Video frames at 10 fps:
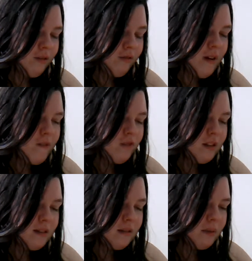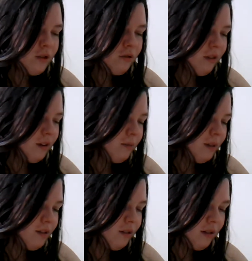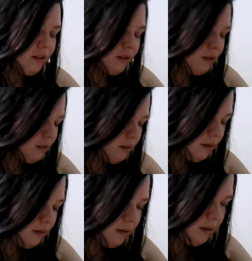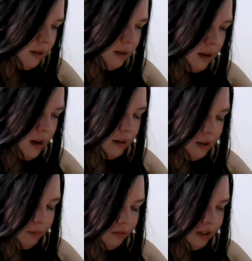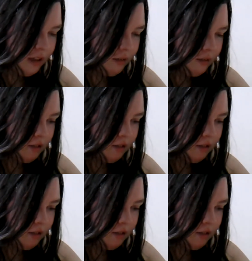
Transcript: the reference is a picture that we took, not at a particularly